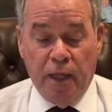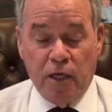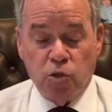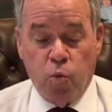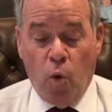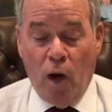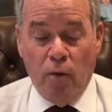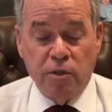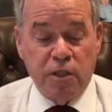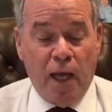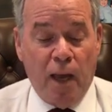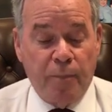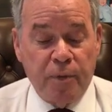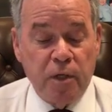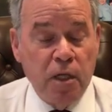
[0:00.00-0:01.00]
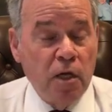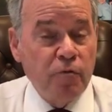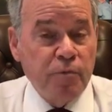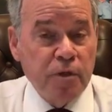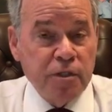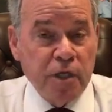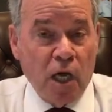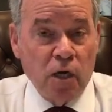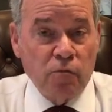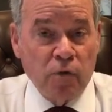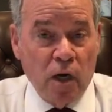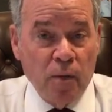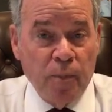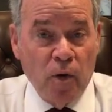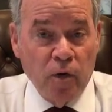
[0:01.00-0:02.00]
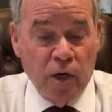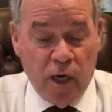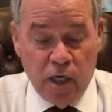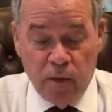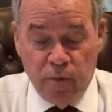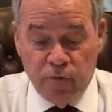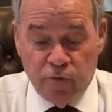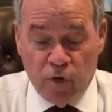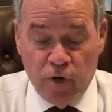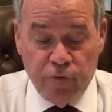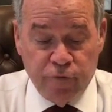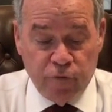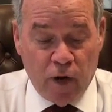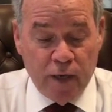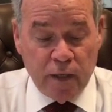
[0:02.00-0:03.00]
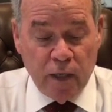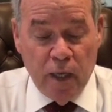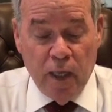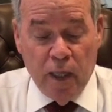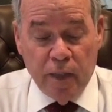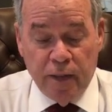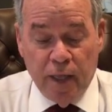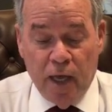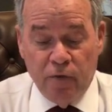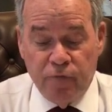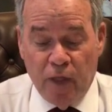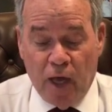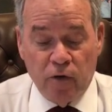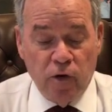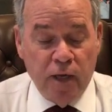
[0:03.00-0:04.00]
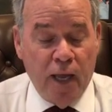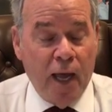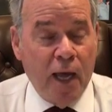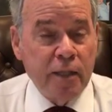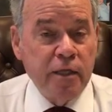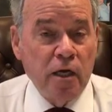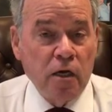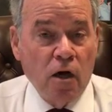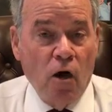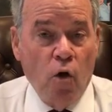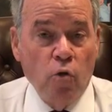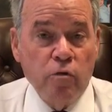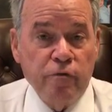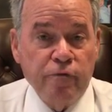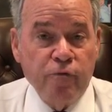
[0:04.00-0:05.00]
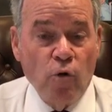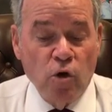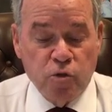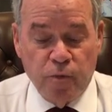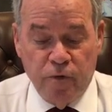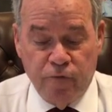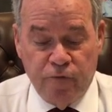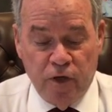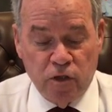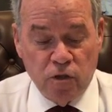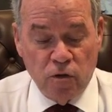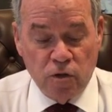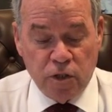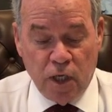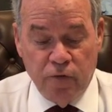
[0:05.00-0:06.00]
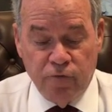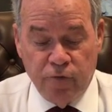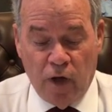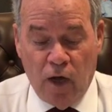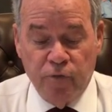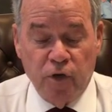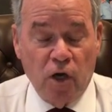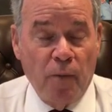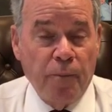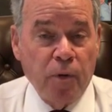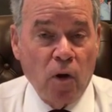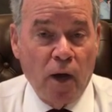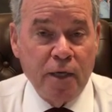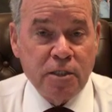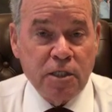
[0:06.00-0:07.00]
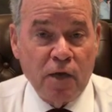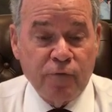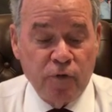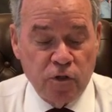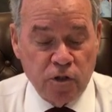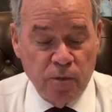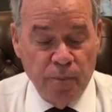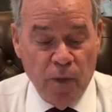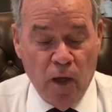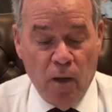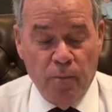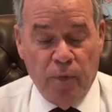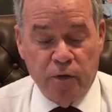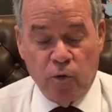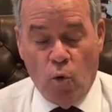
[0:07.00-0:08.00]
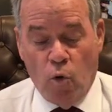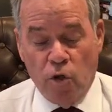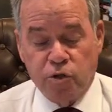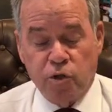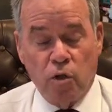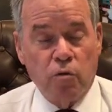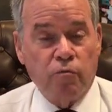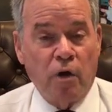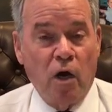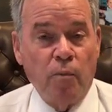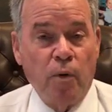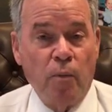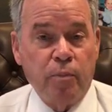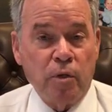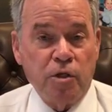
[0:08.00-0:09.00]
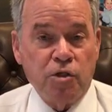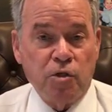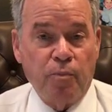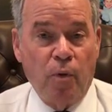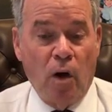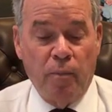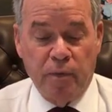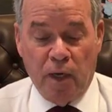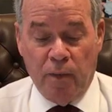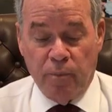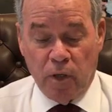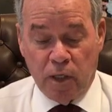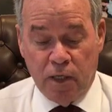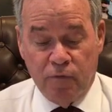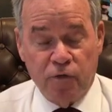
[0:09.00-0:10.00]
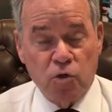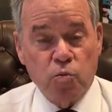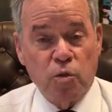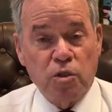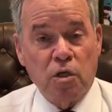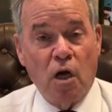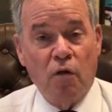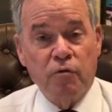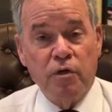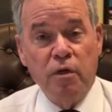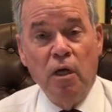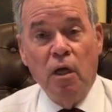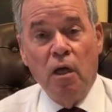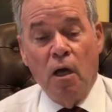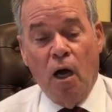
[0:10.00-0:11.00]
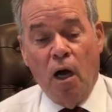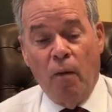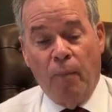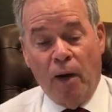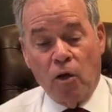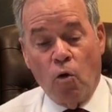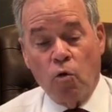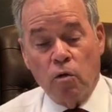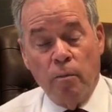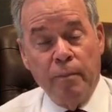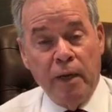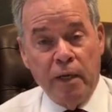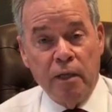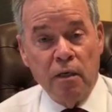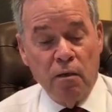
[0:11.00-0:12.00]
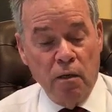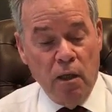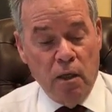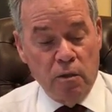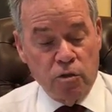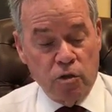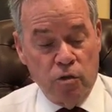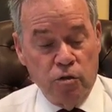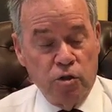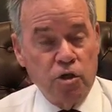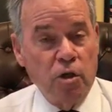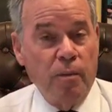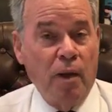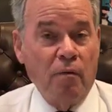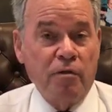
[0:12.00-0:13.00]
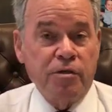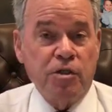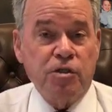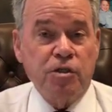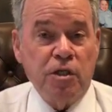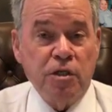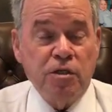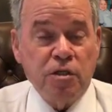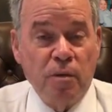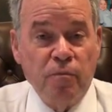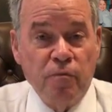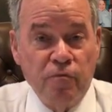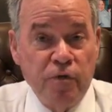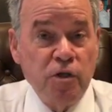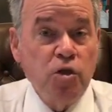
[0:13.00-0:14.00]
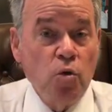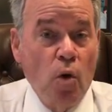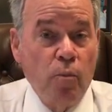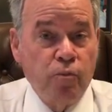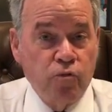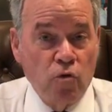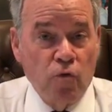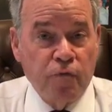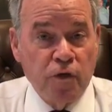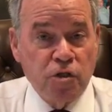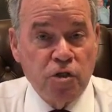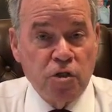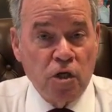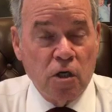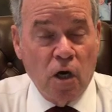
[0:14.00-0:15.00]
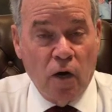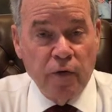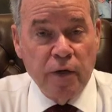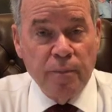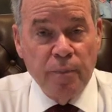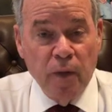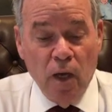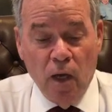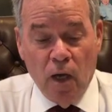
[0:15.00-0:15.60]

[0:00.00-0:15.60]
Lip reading: That's why I was happy to hear from the town of Round Pond today, to be very frank. They have not only had their code enforcement officials involved in compliance efforts, but also the Round Pond Police Department. I believe this was covered by local media, so you should be able to see some visual proof this is occurring.